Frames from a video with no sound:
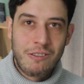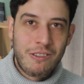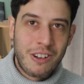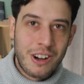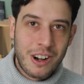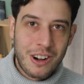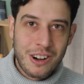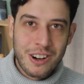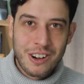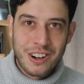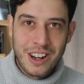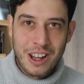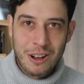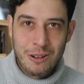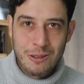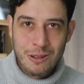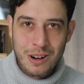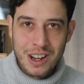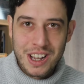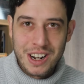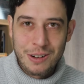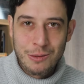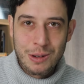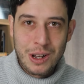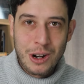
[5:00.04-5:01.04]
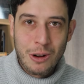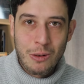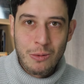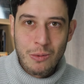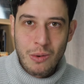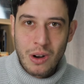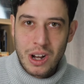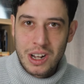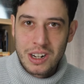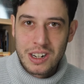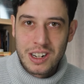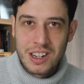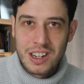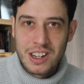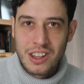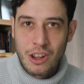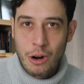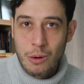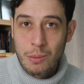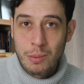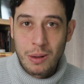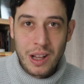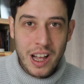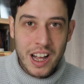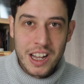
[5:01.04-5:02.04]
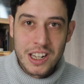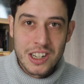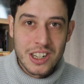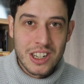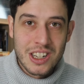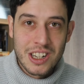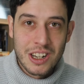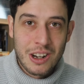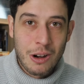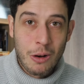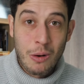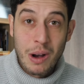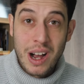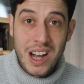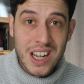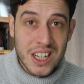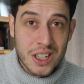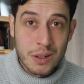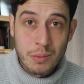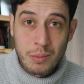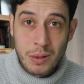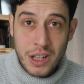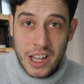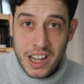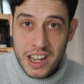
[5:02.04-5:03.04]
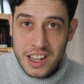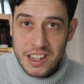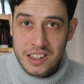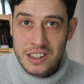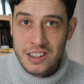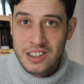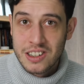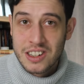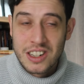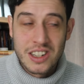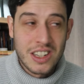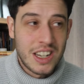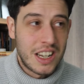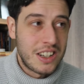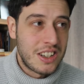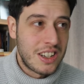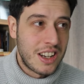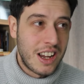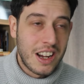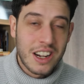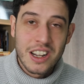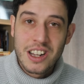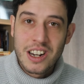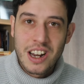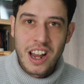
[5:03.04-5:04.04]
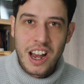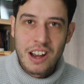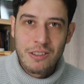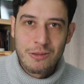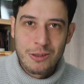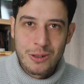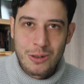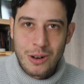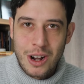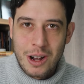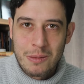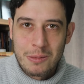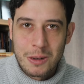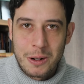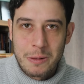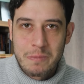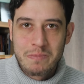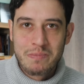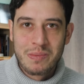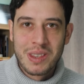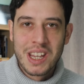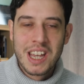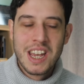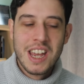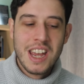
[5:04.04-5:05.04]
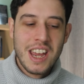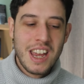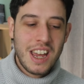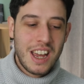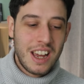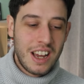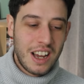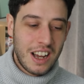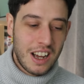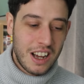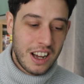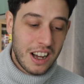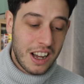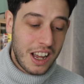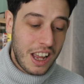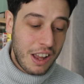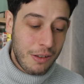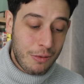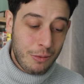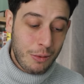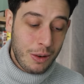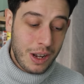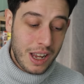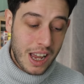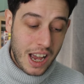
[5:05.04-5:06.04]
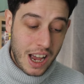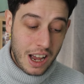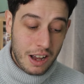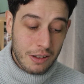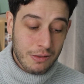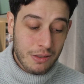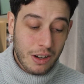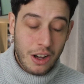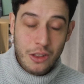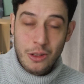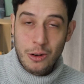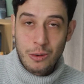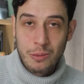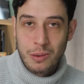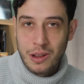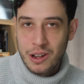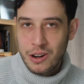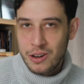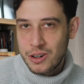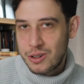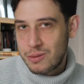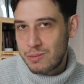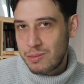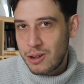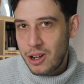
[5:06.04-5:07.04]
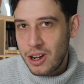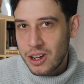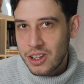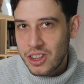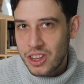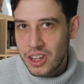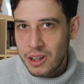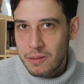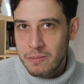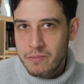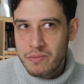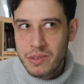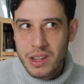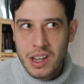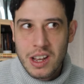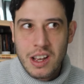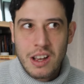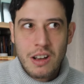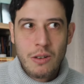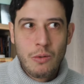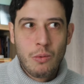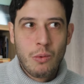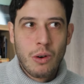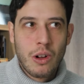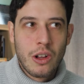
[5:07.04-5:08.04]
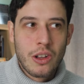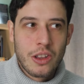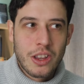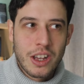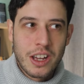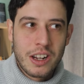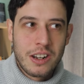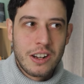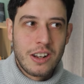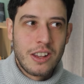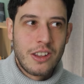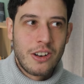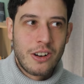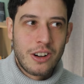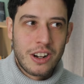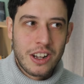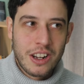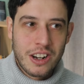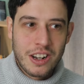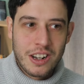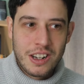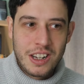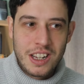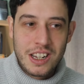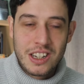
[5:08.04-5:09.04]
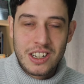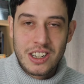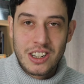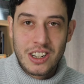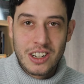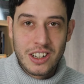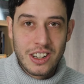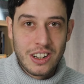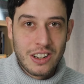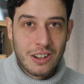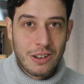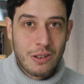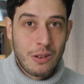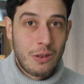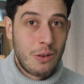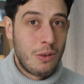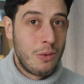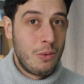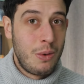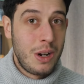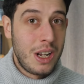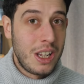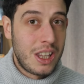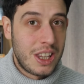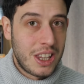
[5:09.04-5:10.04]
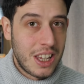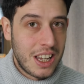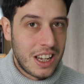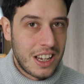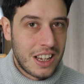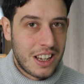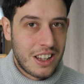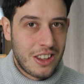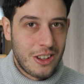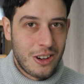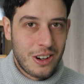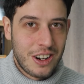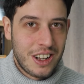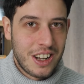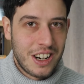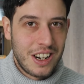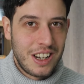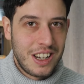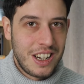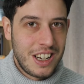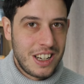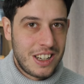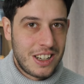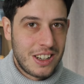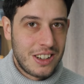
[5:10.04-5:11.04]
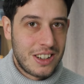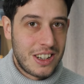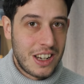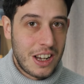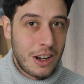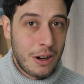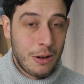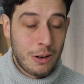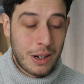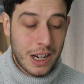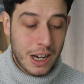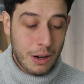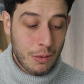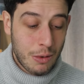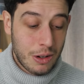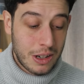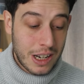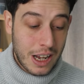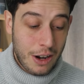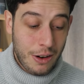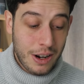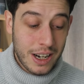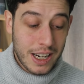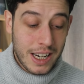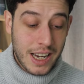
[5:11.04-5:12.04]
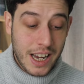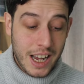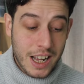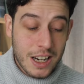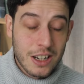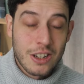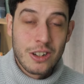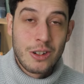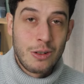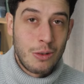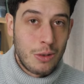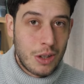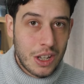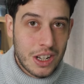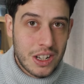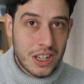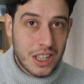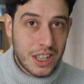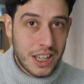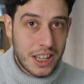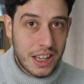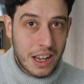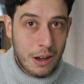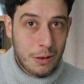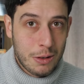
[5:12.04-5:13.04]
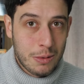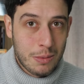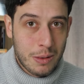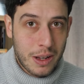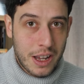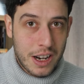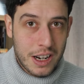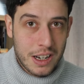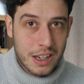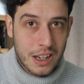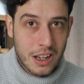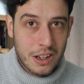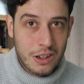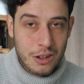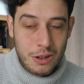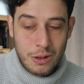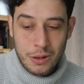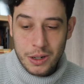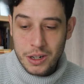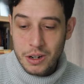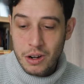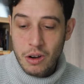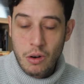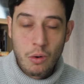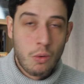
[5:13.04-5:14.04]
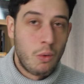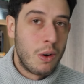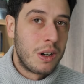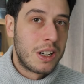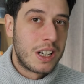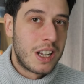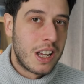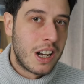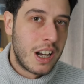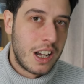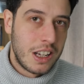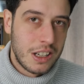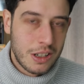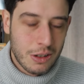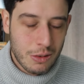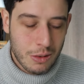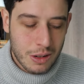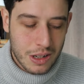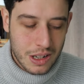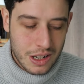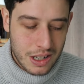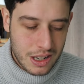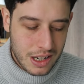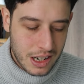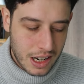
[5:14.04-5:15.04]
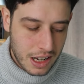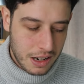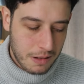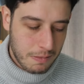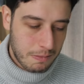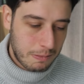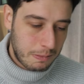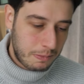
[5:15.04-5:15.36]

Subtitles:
figured out, right? We don't want their plans to go as planned, because that's not going to have drama. If we have other players block them, well then they're going to need to rethink. They're going to need to say, okay, well now I can't do this thing I was planning on doing. What can I do instead?